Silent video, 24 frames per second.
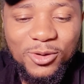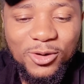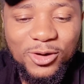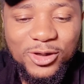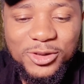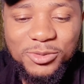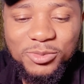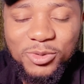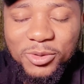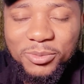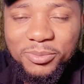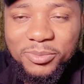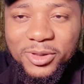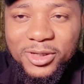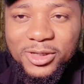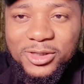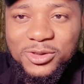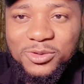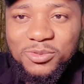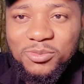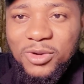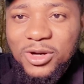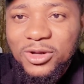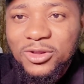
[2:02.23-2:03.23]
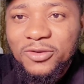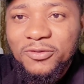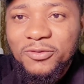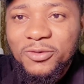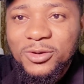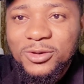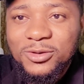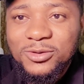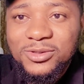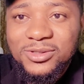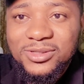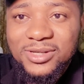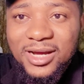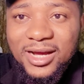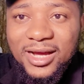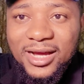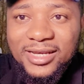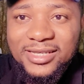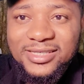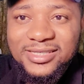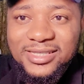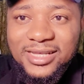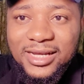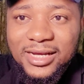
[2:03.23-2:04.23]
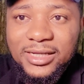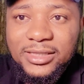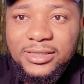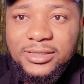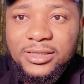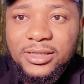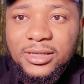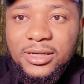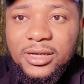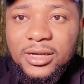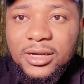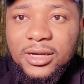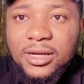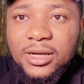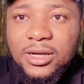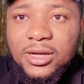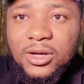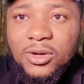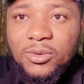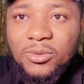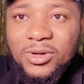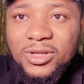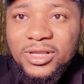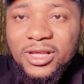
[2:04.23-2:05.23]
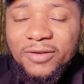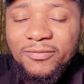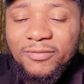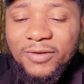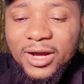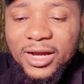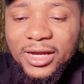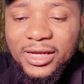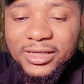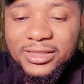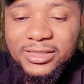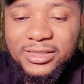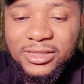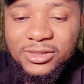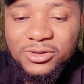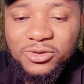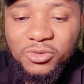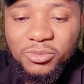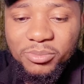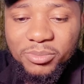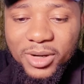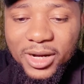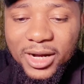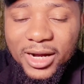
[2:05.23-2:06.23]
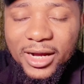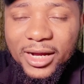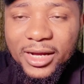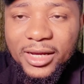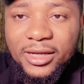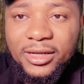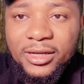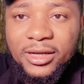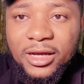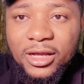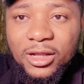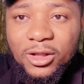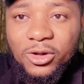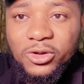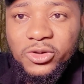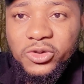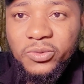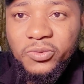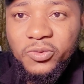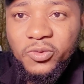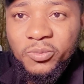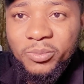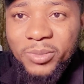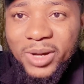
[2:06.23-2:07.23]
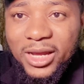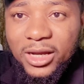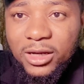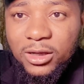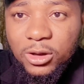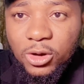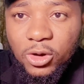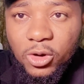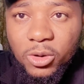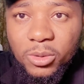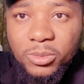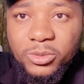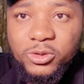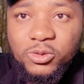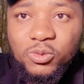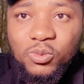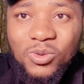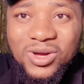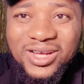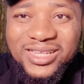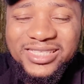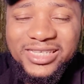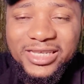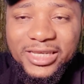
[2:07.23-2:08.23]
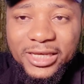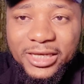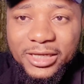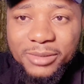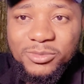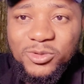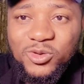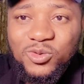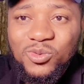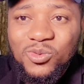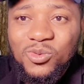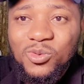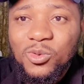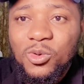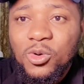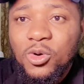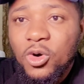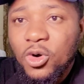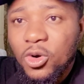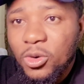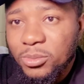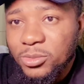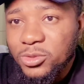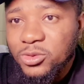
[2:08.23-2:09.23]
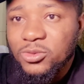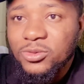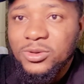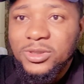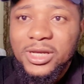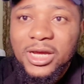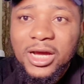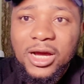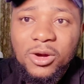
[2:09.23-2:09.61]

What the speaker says: Hushpuppi is one of all those guys that whenever he's in Dubai, a lot of Dubai clubs want him to come to their